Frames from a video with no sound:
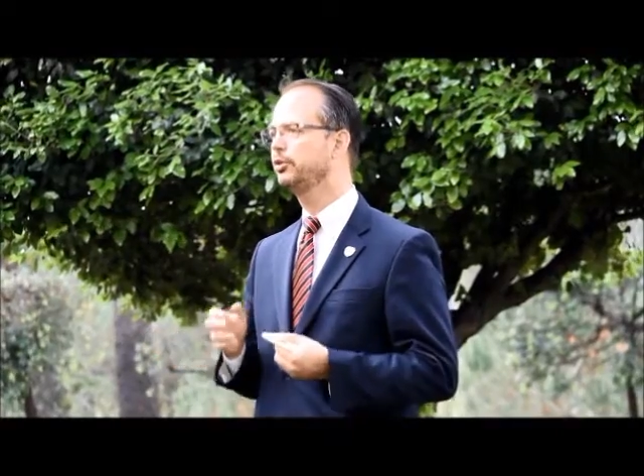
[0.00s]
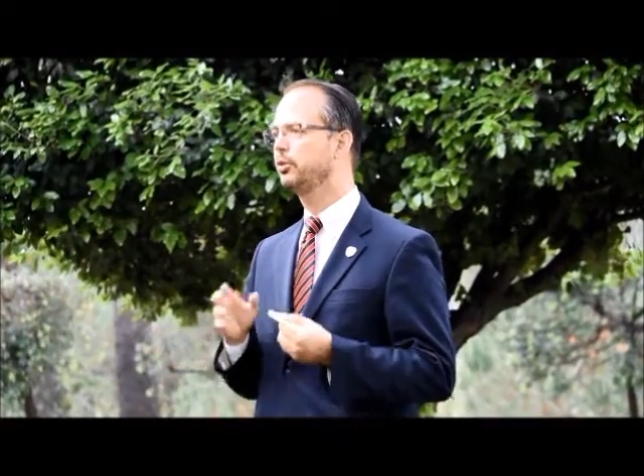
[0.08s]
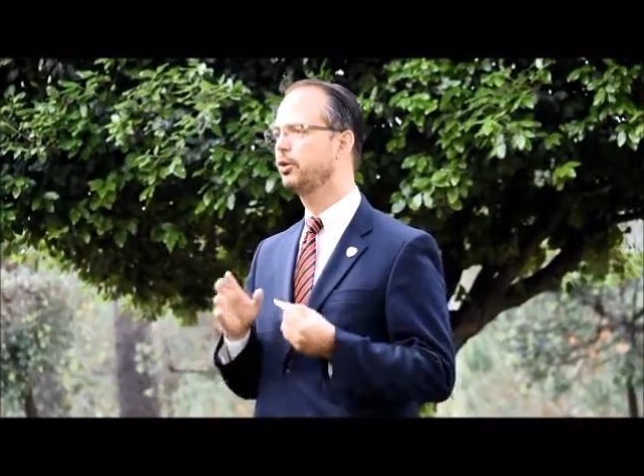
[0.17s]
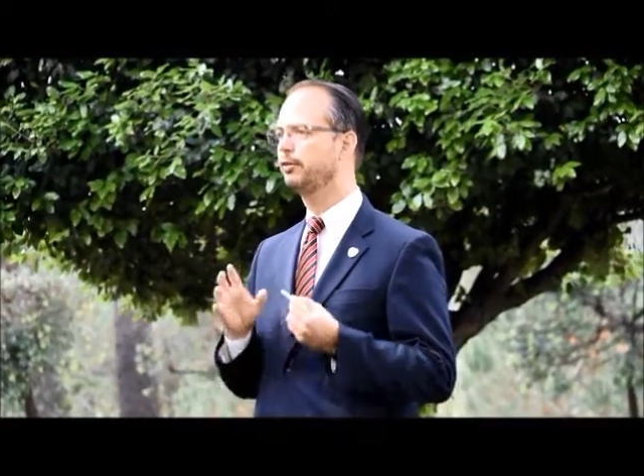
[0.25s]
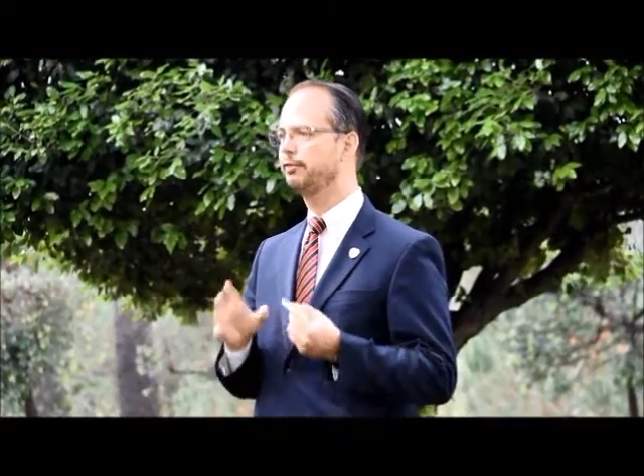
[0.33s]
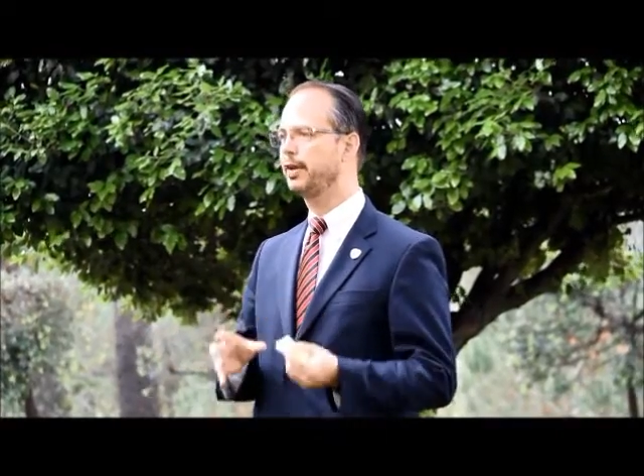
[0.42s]

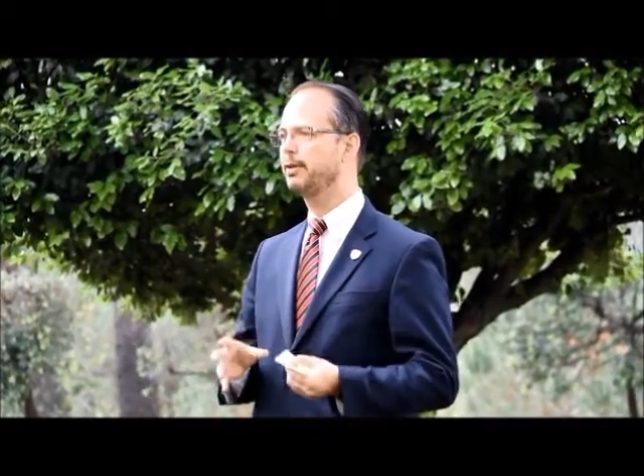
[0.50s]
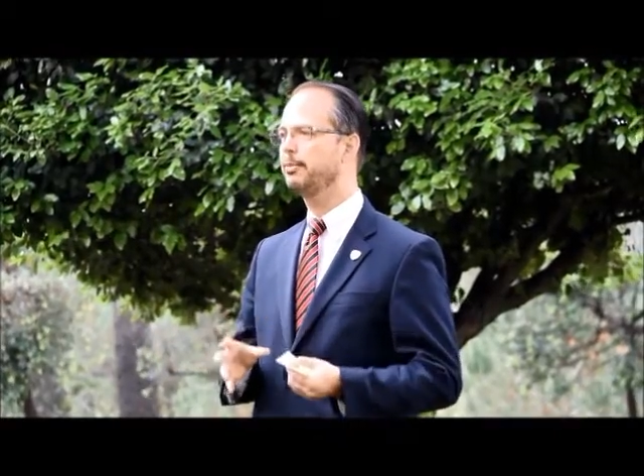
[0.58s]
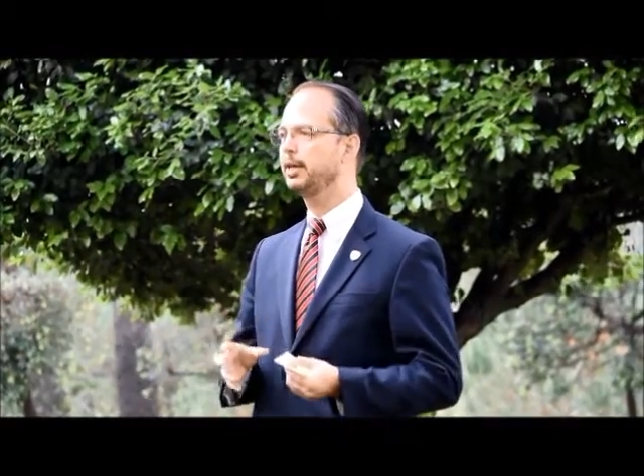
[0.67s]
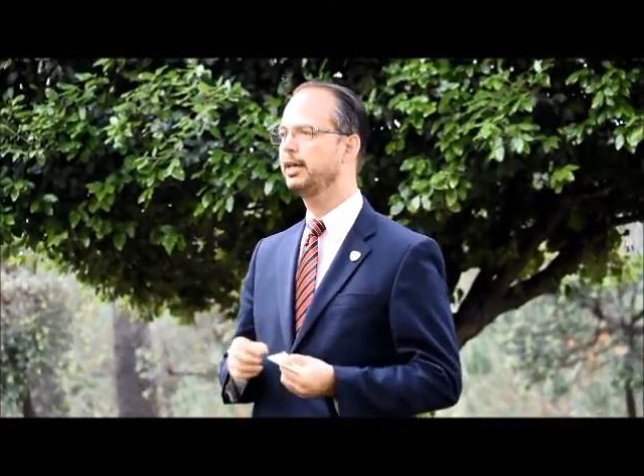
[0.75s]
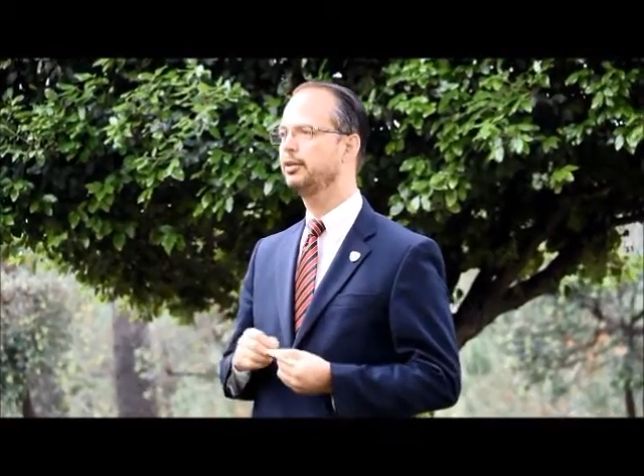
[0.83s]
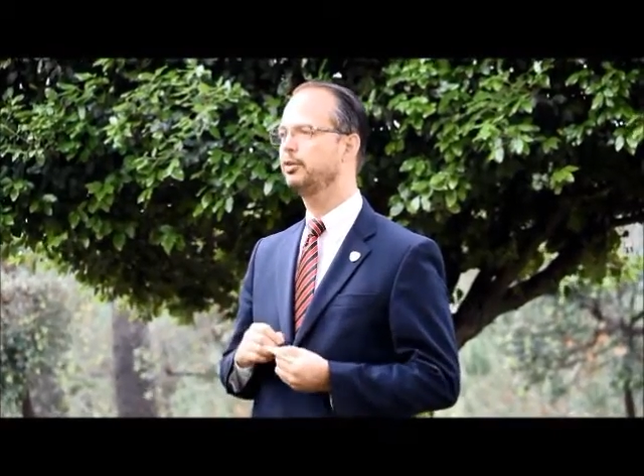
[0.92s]
into our
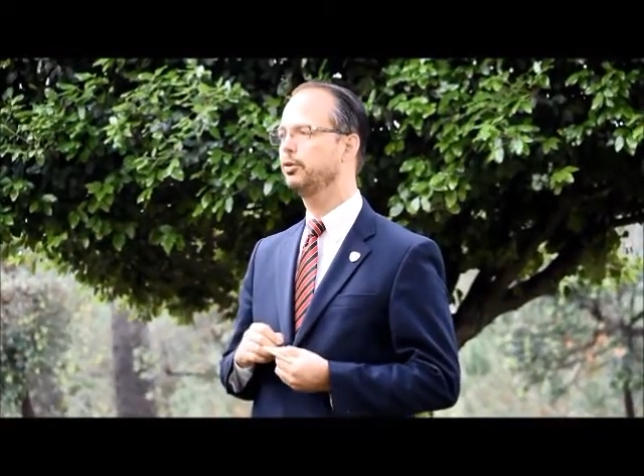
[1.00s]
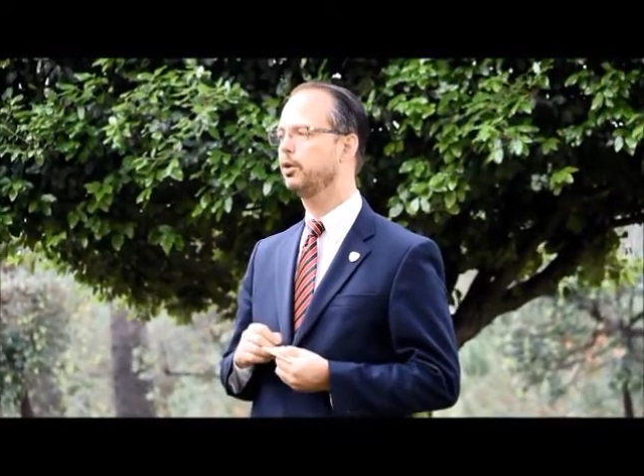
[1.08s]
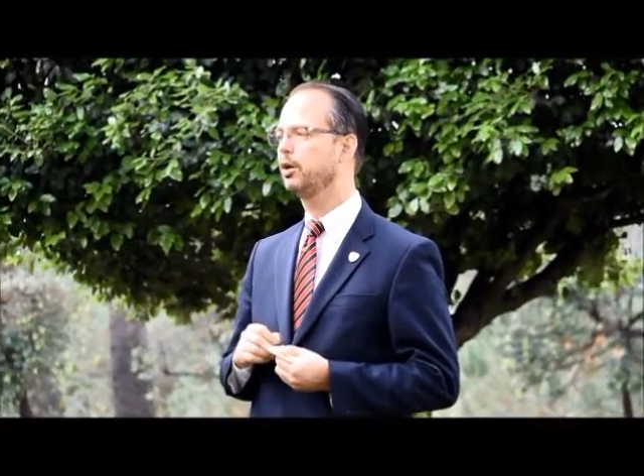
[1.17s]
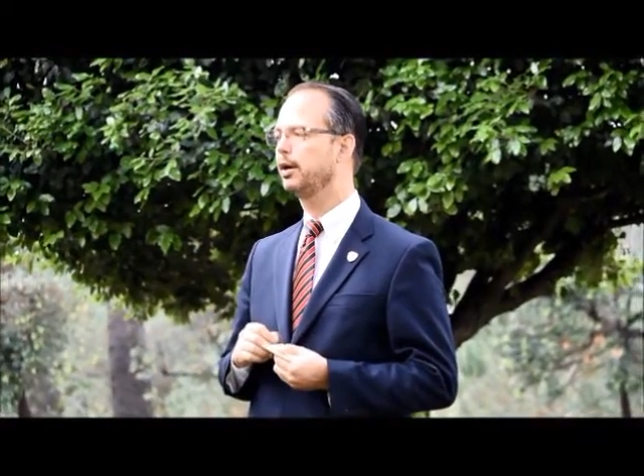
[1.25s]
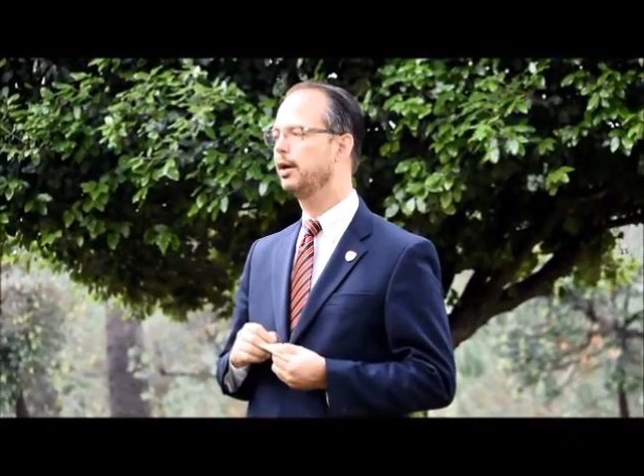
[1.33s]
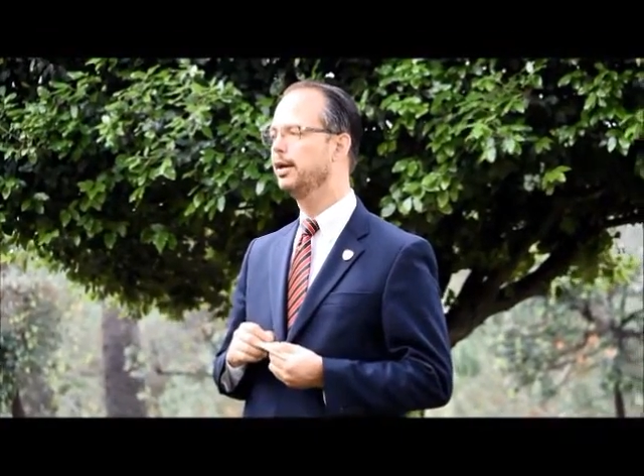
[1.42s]
family, into
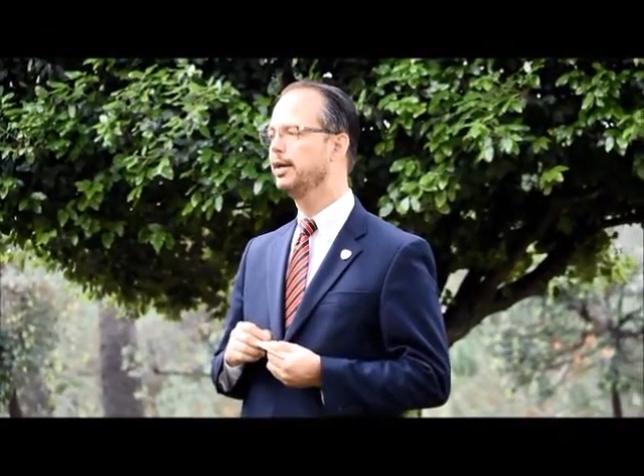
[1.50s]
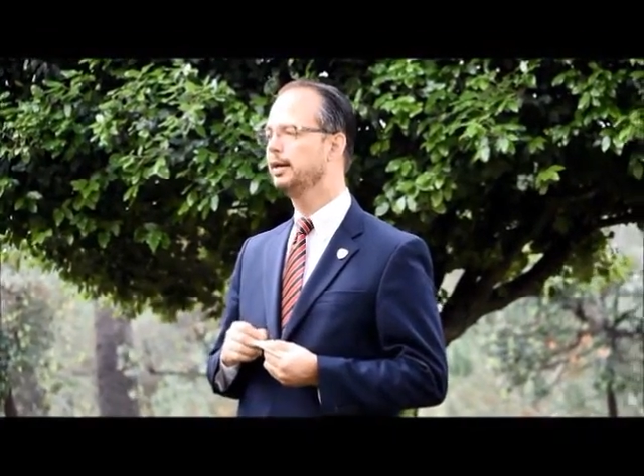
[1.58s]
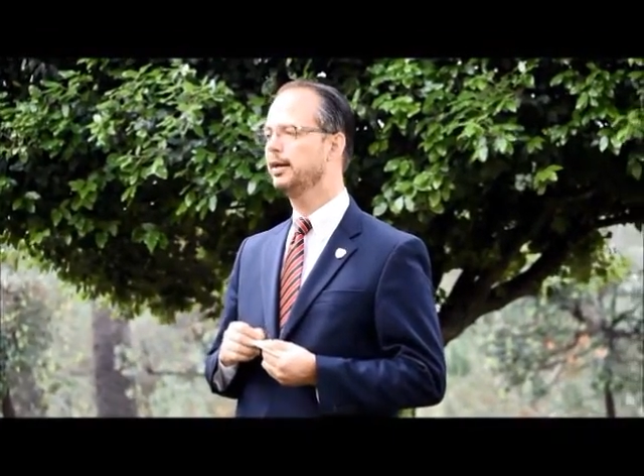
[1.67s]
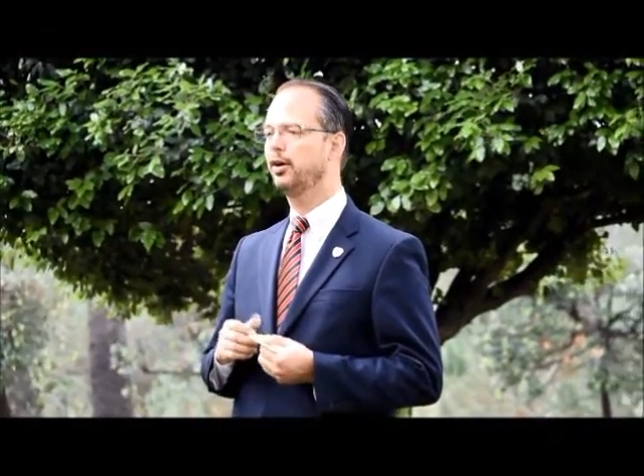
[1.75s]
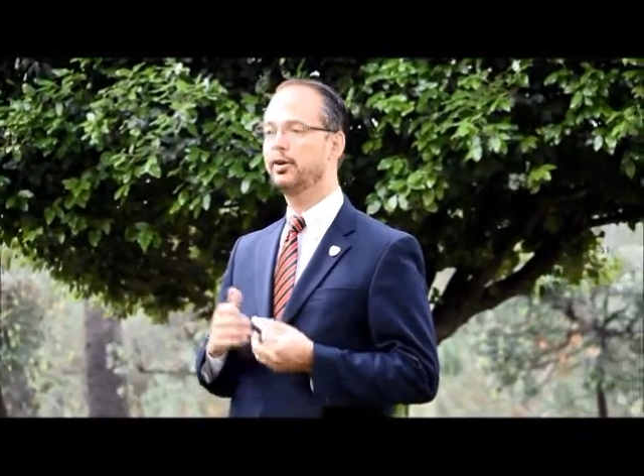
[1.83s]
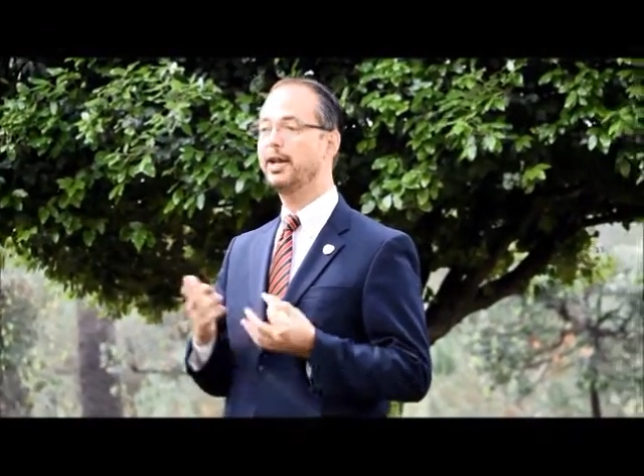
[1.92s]
our,
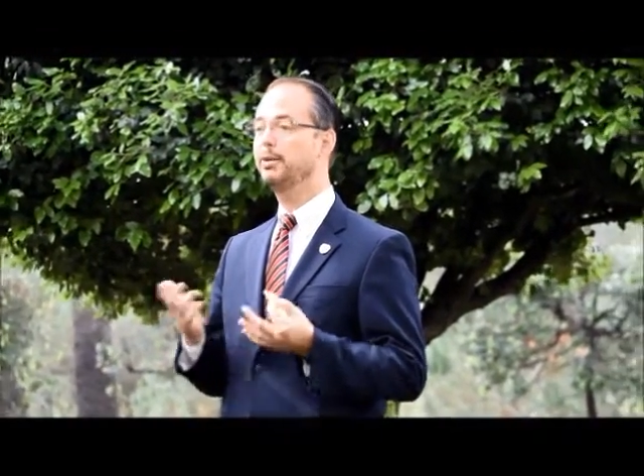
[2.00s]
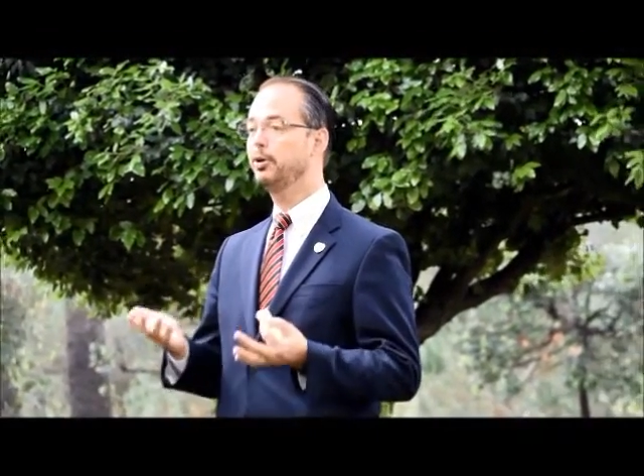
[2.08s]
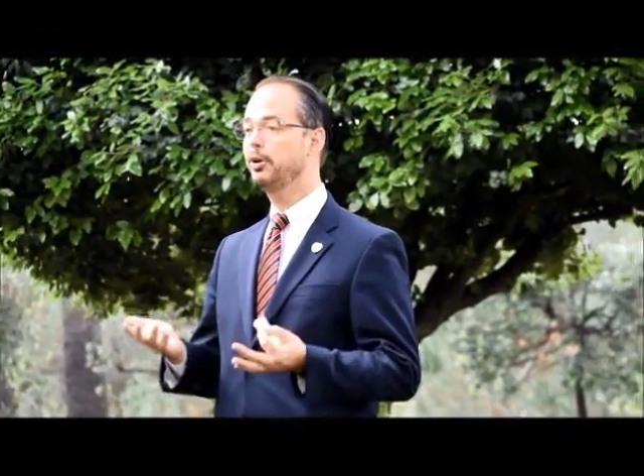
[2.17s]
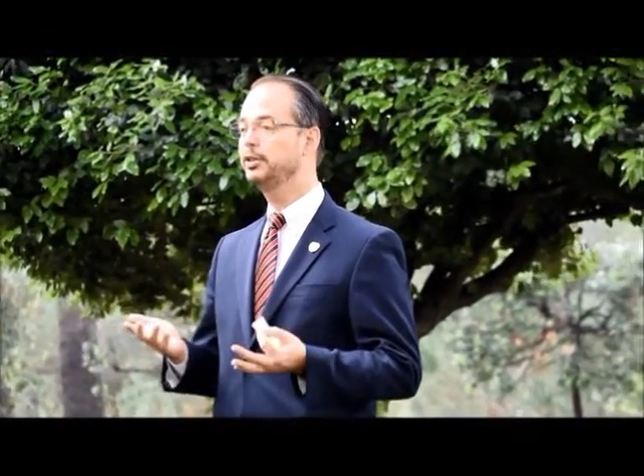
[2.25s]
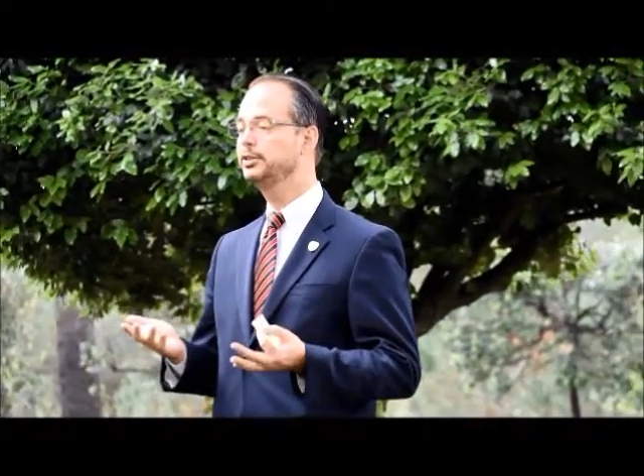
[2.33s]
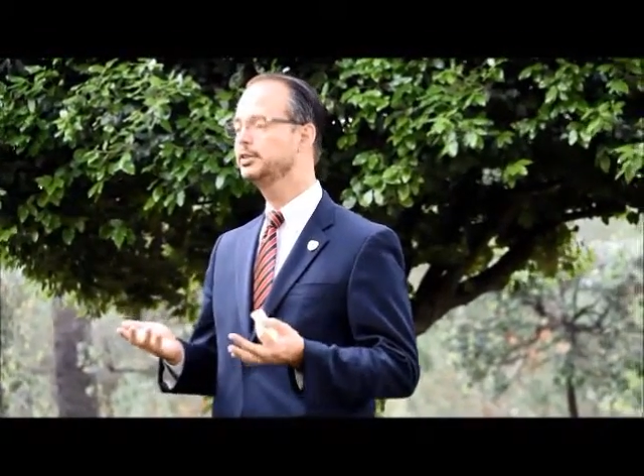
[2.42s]
our
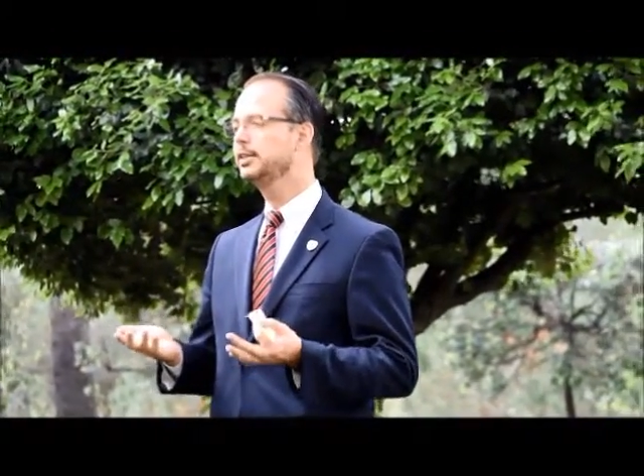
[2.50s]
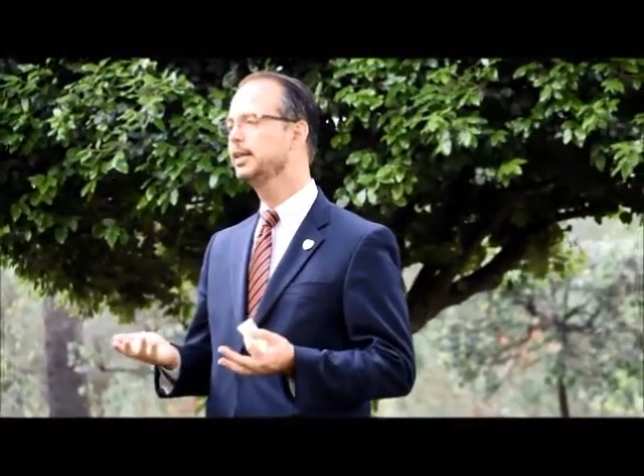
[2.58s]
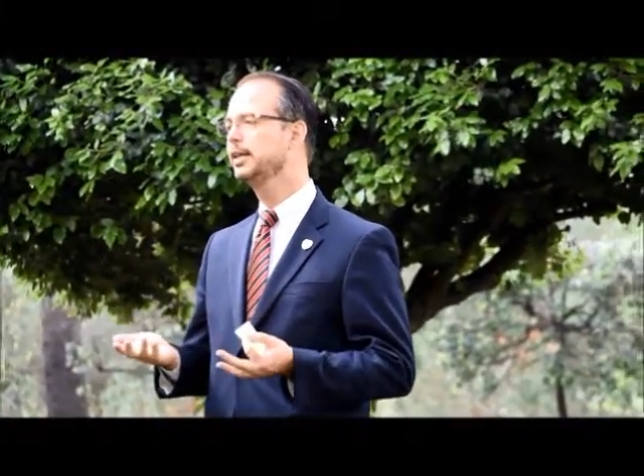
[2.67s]
neighborhoods